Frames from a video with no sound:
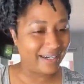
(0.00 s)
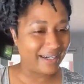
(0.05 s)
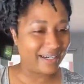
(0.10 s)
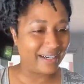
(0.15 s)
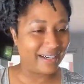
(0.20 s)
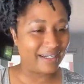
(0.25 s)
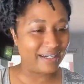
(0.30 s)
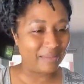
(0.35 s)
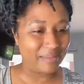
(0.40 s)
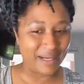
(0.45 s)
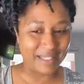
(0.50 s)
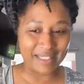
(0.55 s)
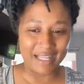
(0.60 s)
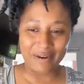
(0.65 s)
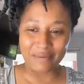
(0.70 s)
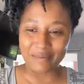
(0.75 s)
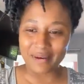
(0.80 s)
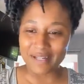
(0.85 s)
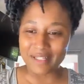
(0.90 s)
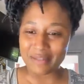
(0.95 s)

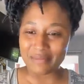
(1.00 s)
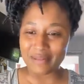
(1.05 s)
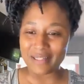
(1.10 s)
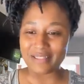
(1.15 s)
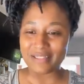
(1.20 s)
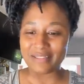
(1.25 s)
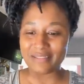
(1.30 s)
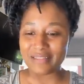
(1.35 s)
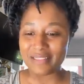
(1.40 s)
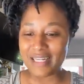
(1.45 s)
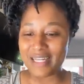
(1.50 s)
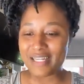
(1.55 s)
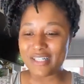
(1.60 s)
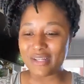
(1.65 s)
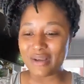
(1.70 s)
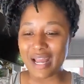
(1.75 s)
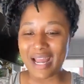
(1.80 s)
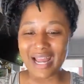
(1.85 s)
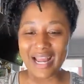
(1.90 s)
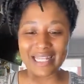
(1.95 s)
about that race mixing.
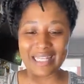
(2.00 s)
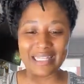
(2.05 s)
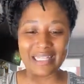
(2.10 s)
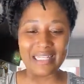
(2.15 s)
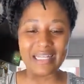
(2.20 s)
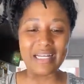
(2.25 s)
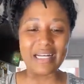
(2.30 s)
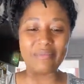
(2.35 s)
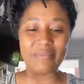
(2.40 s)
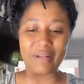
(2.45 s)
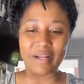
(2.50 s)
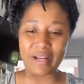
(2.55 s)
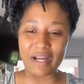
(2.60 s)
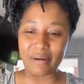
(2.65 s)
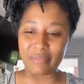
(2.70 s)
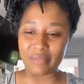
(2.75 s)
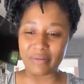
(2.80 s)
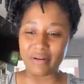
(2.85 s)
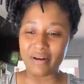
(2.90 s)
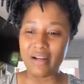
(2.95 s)
So I had to look up the
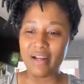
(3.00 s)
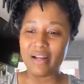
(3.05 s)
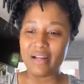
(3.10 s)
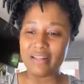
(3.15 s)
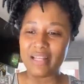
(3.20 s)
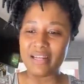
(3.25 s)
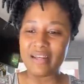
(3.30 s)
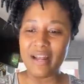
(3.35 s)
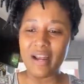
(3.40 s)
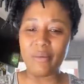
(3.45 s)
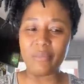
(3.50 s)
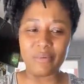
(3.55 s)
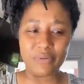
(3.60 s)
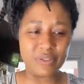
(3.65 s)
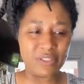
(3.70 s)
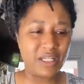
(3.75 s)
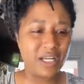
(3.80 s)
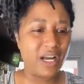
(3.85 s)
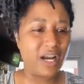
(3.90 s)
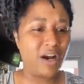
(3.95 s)

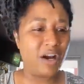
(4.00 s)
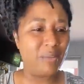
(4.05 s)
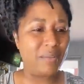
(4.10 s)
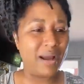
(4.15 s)
numbers